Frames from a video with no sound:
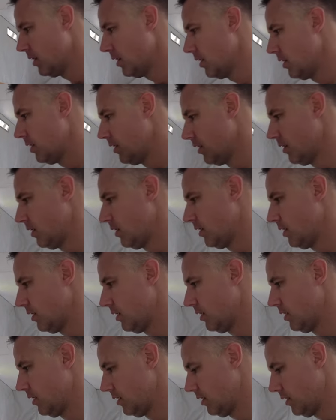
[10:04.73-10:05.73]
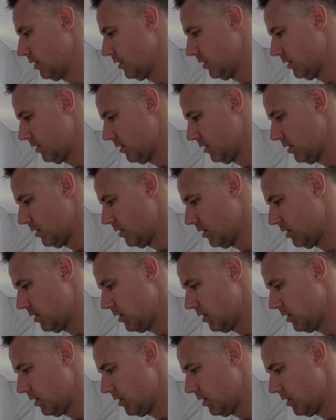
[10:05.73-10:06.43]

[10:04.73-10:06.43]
[no speech]